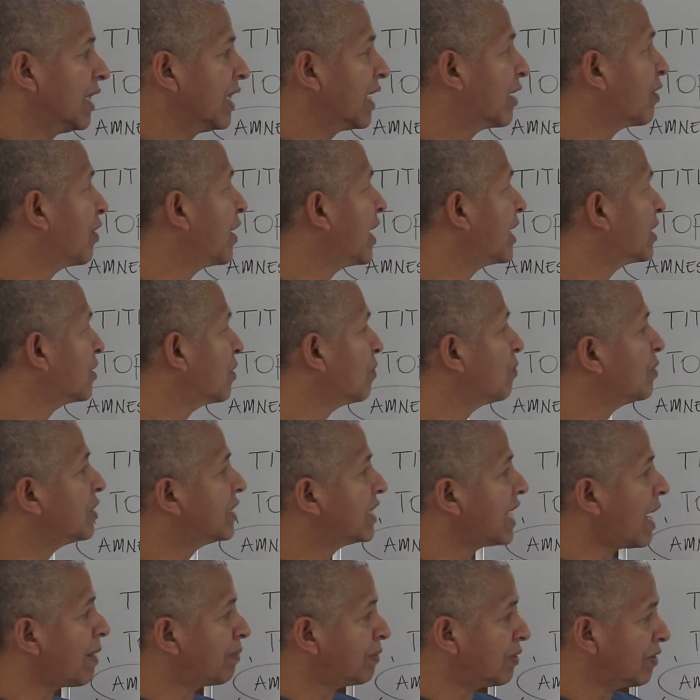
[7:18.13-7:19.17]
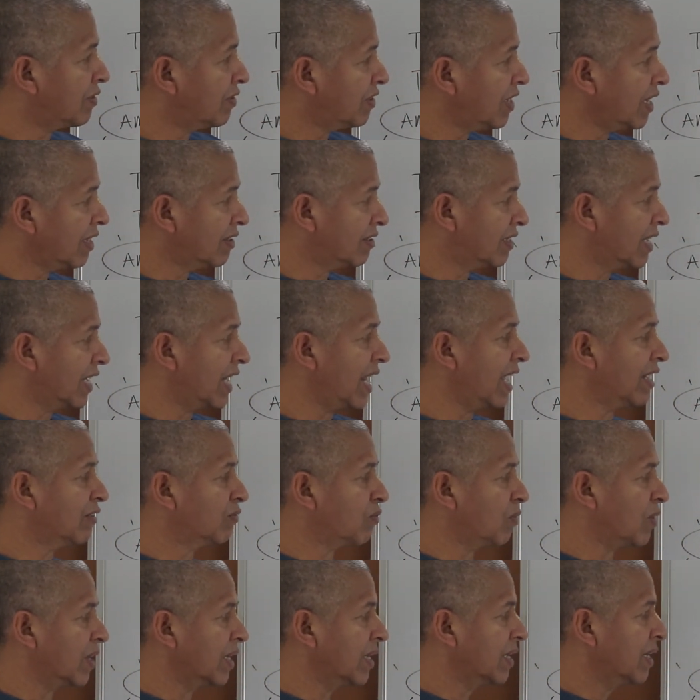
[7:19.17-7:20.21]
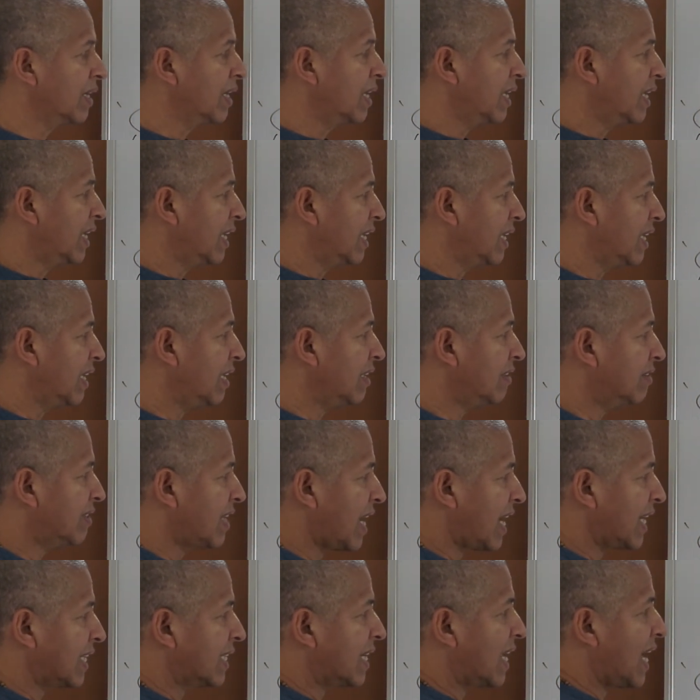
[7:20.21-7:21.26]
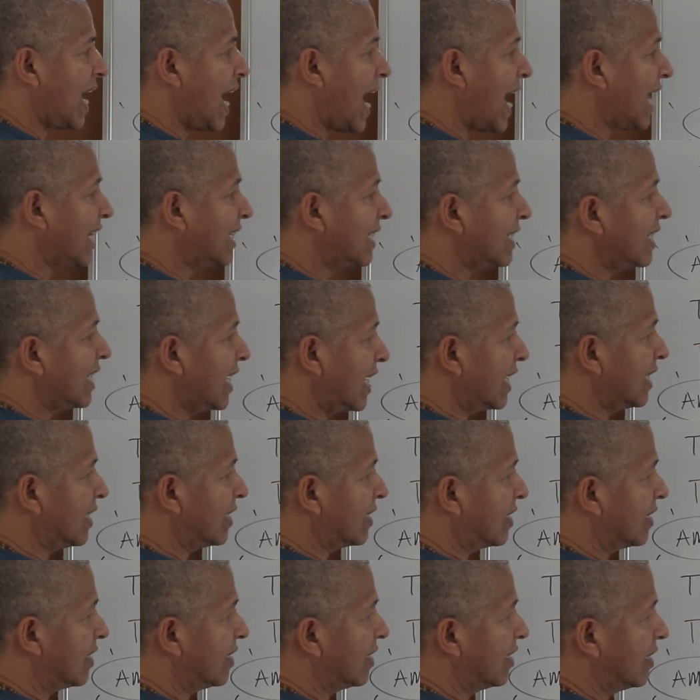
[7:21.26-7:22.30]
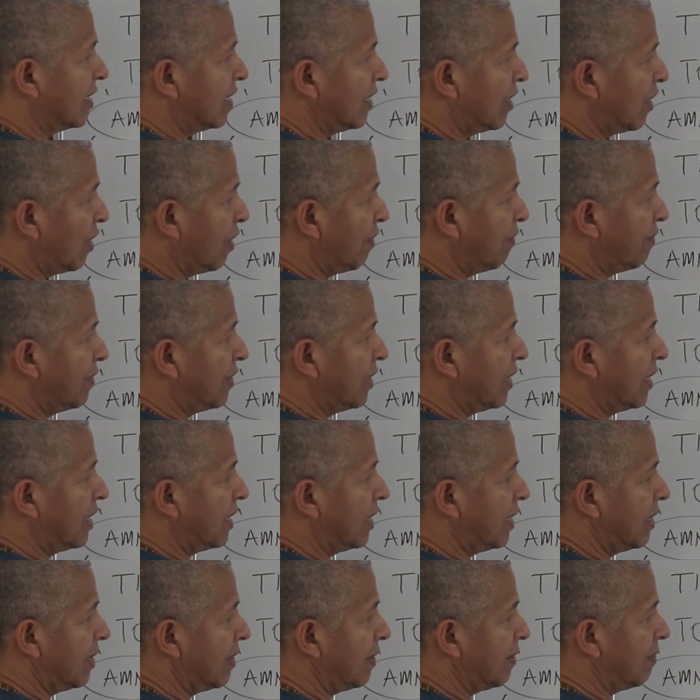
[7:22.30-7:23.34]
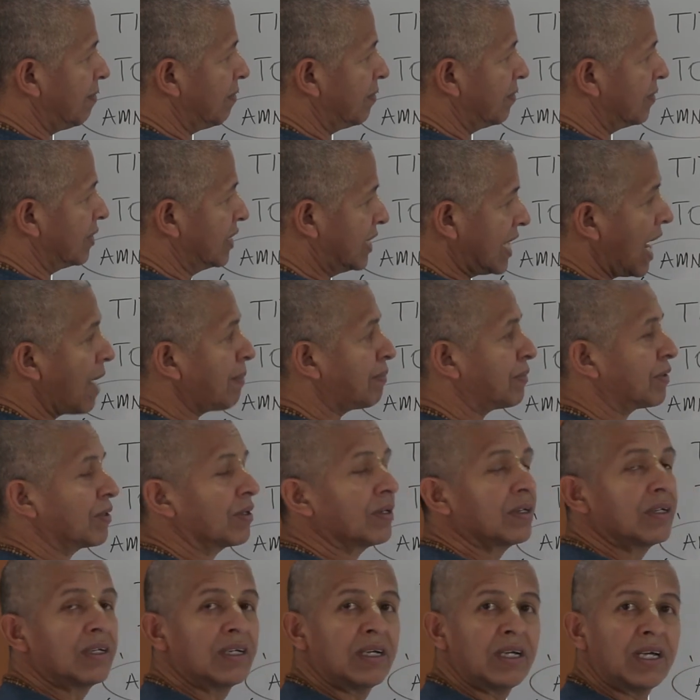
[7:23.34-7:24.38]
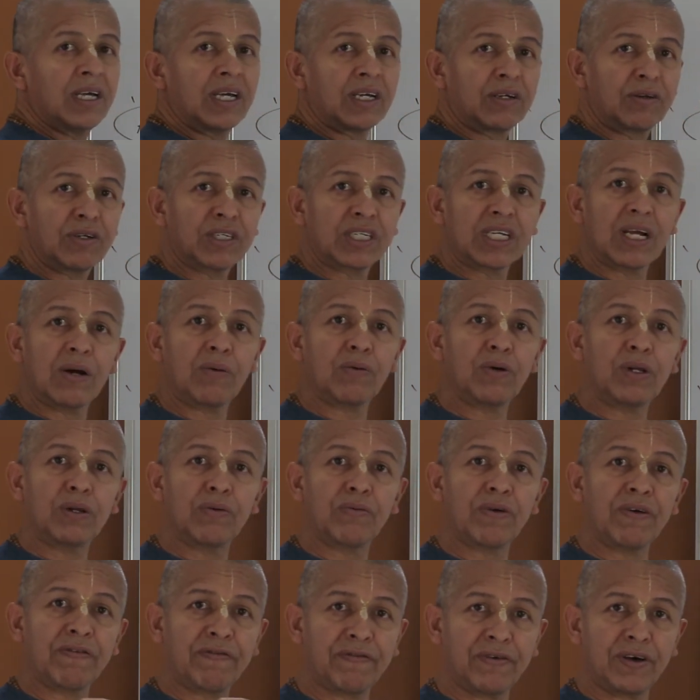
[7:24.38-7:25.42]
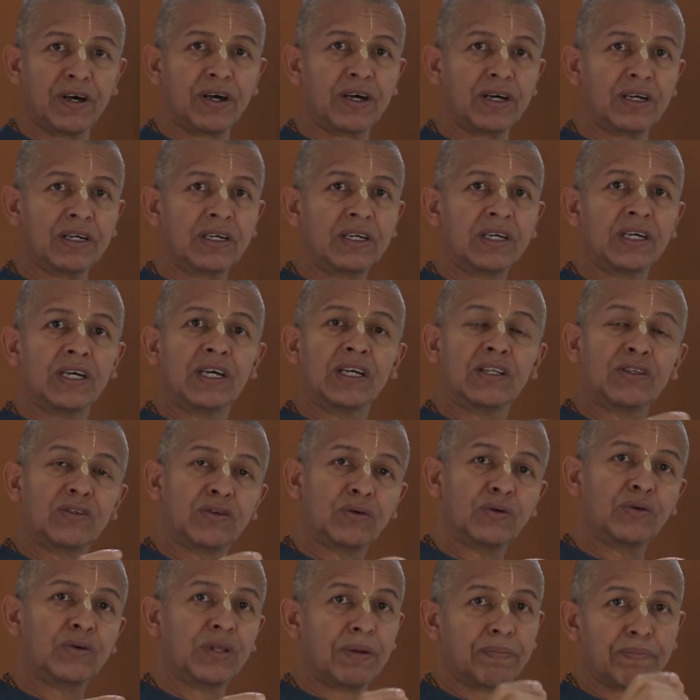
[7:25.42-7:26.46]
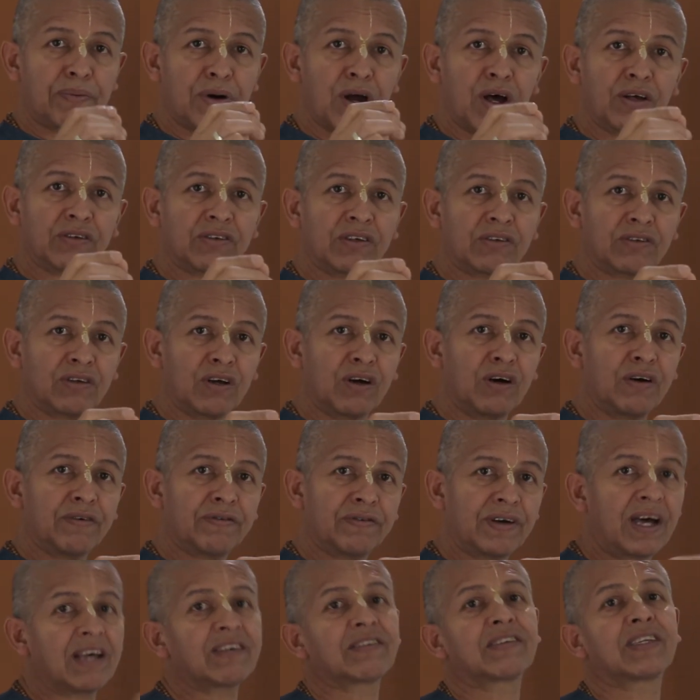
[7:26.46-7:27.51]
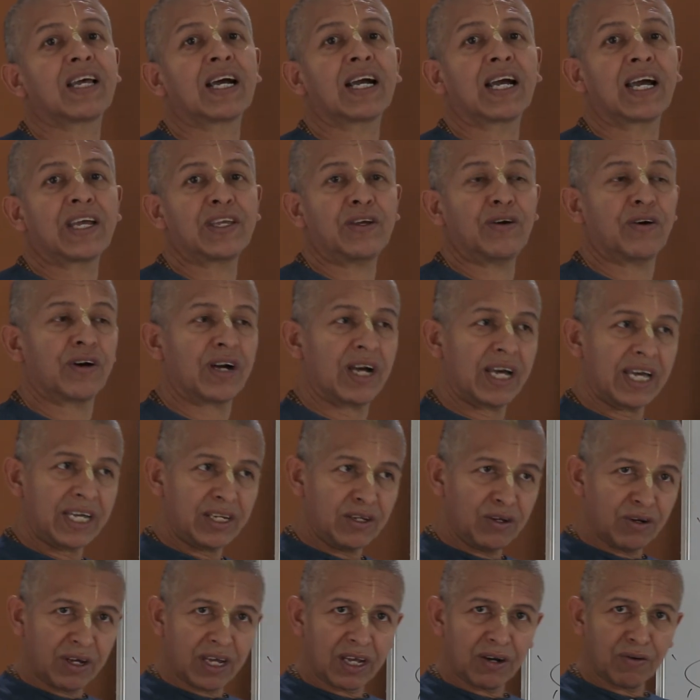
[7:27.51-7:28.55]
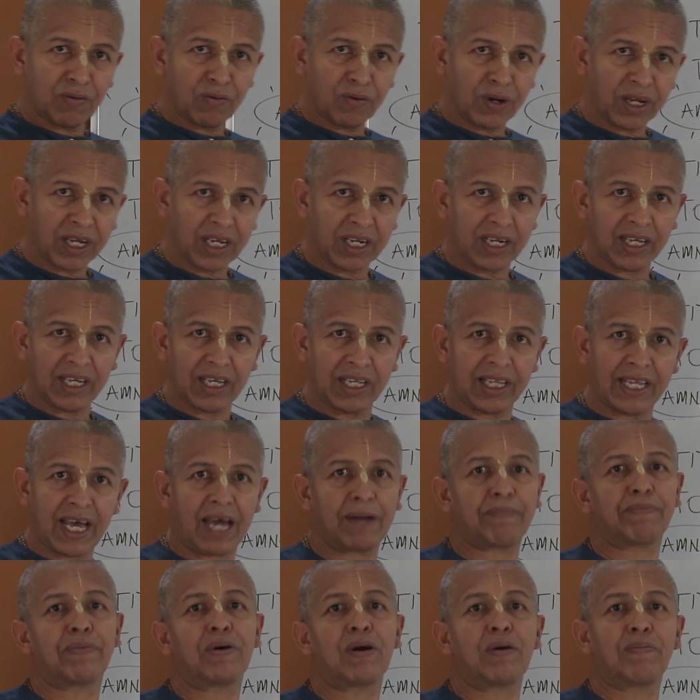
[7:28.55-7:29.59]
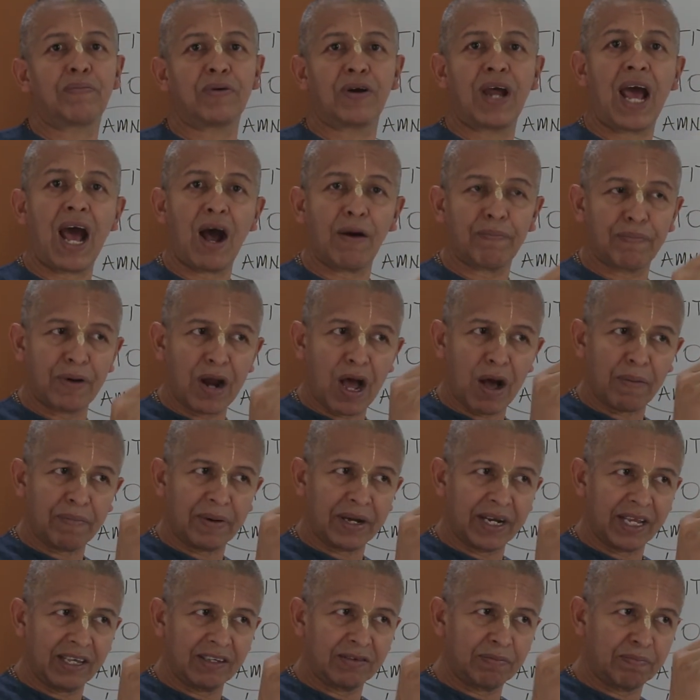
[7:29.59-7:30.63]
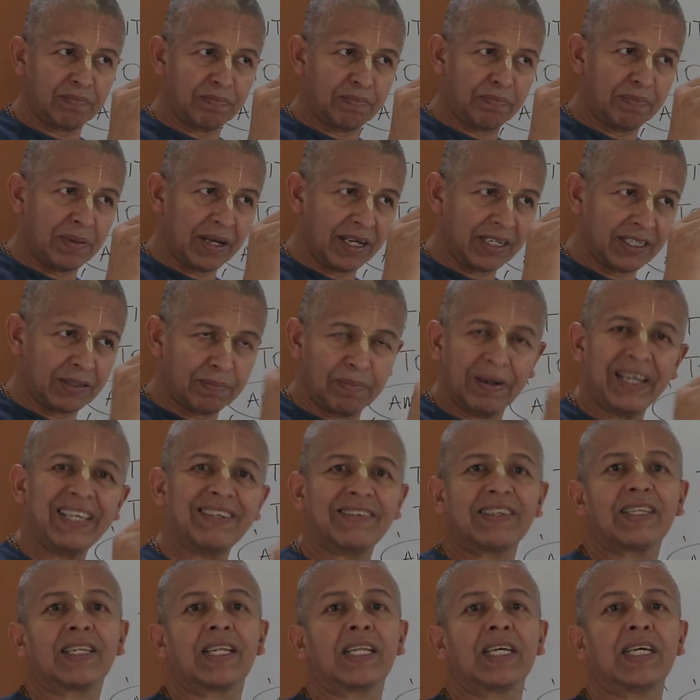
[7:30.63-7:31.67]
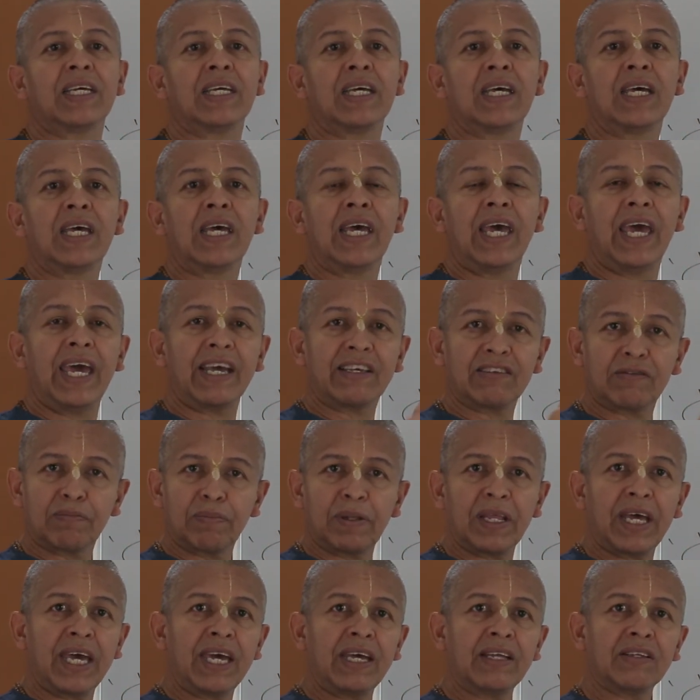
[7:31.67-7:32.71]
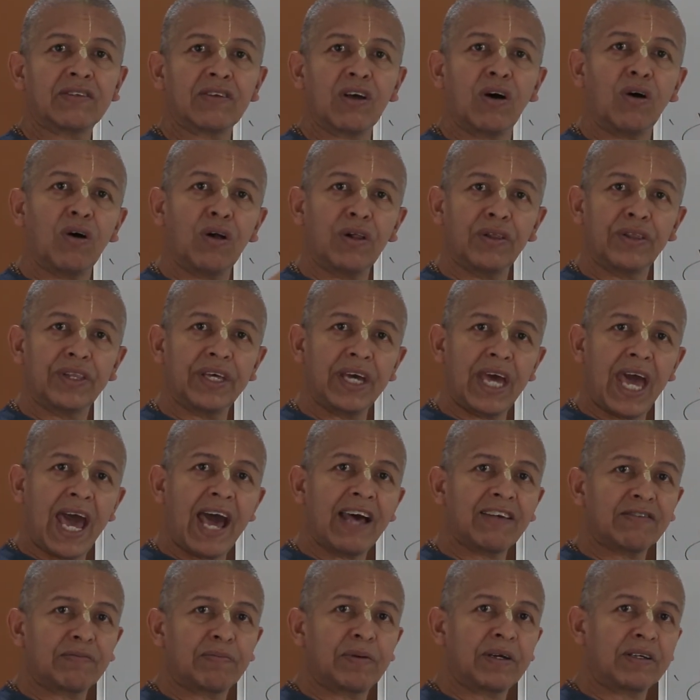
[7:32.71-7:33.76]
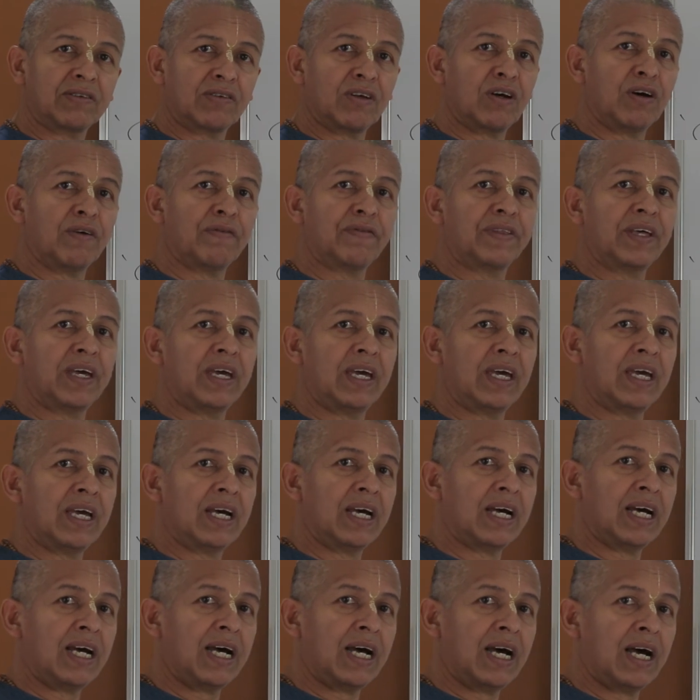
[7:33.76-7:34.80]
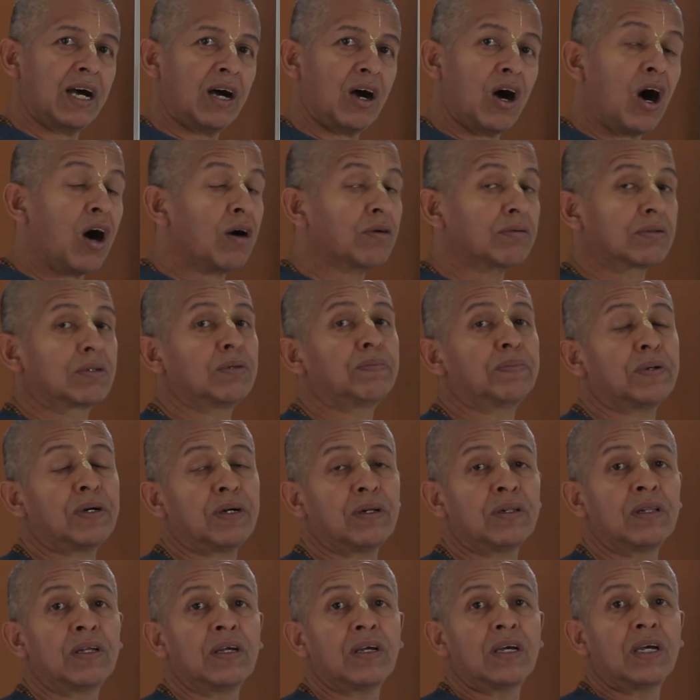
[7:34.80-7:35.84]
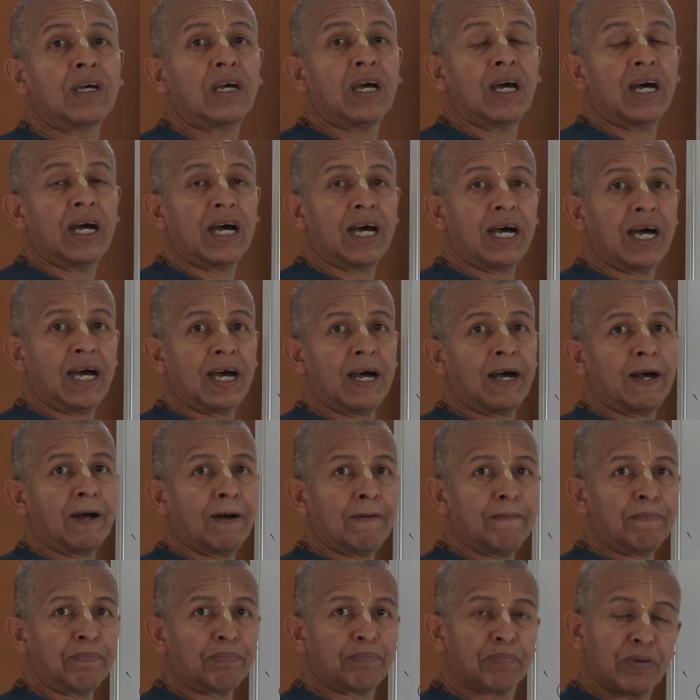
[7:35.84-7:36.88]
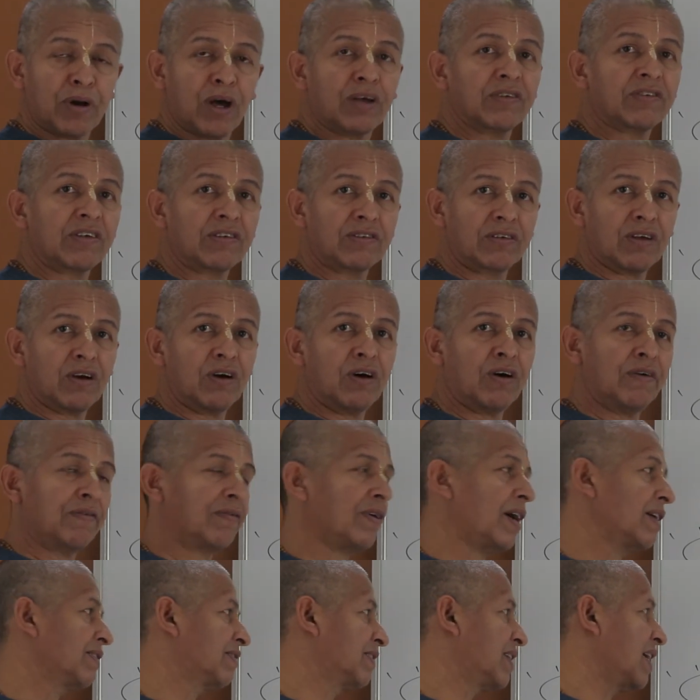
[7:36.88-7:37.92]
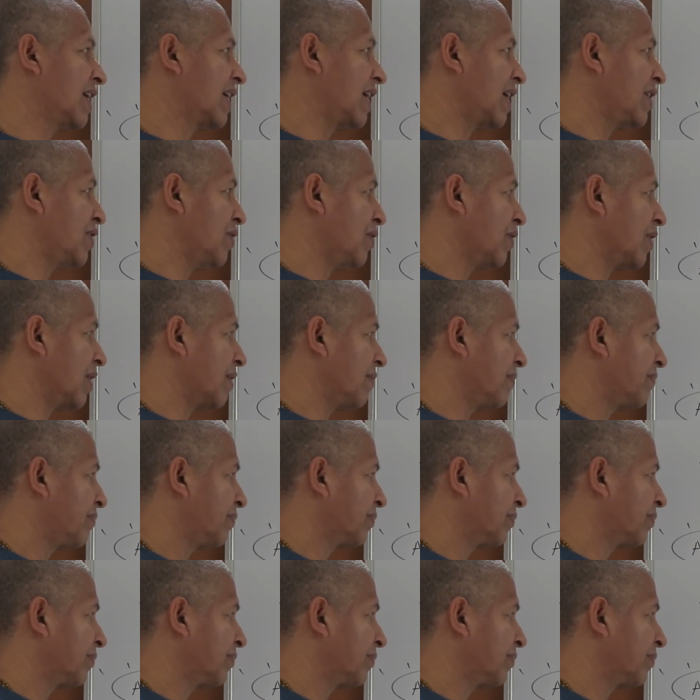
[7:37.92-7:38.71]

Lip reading: The connection with chapter 6, the next one, is that at the end of the chapter, Krishna will refer to the process of Astanga Yoga. And you can read in that purport how Prabhupada explicitly explains all the aspects of the octuple process of Astanga Yoga.